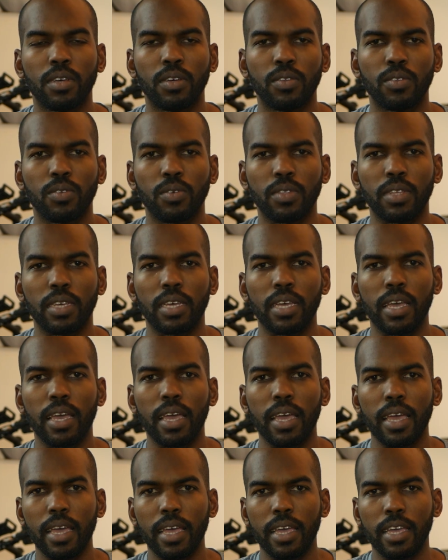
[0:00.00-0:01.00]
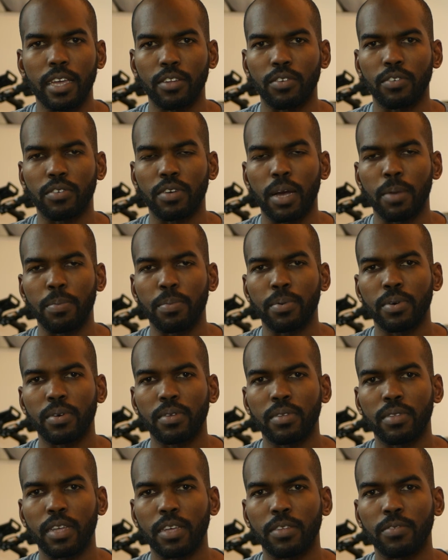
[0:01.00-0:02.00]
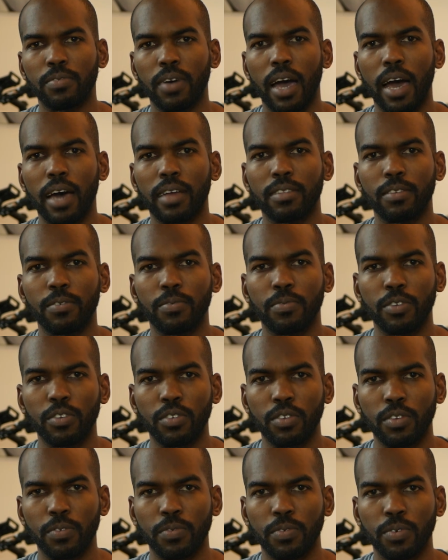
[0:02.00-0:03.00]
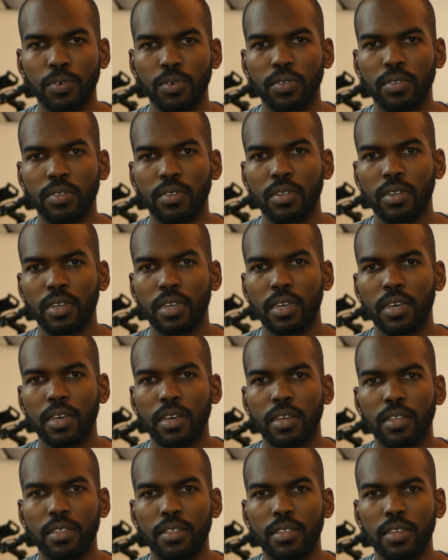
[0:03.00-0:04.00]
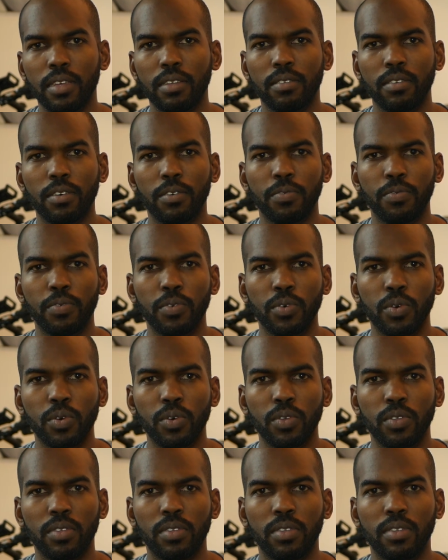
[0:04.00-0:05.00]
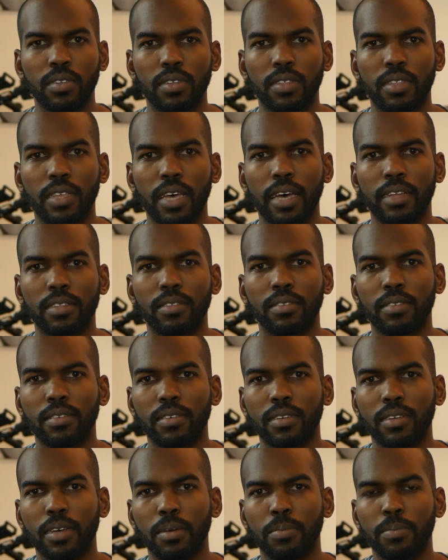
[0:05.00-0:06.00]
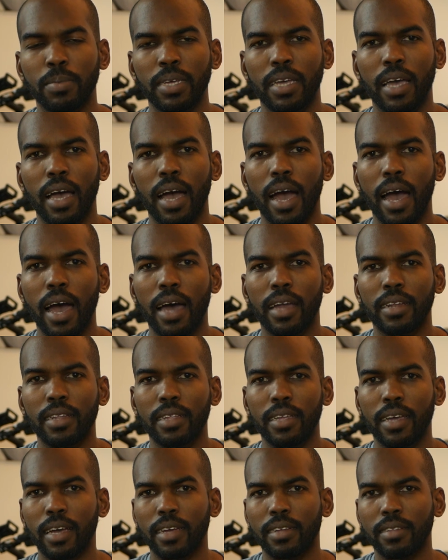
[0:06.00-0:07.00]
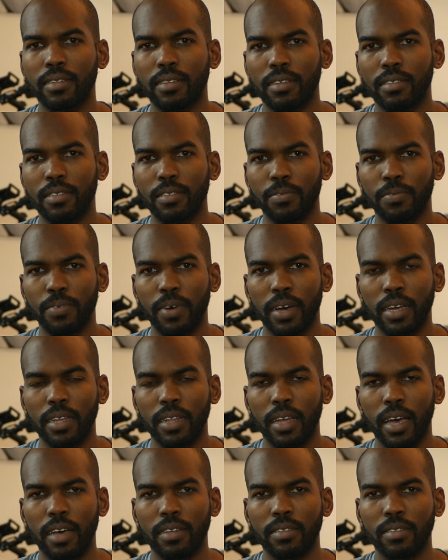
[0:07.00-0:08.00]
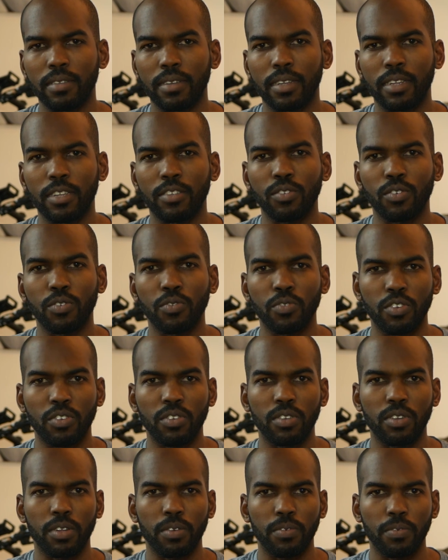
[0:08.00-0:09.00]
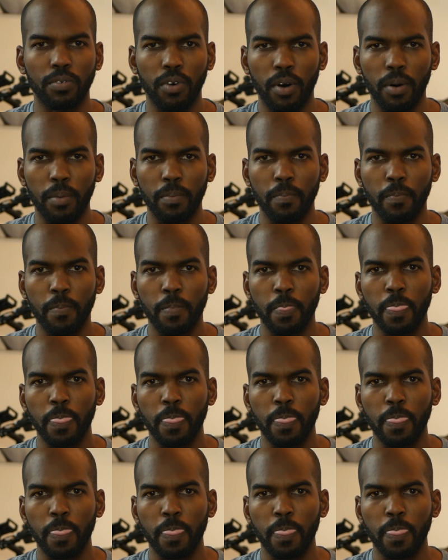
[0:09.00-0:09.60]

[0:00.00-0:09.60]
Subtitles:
So the A in crap stands for artificial foods. These are foods that can be hardly identified as in its original form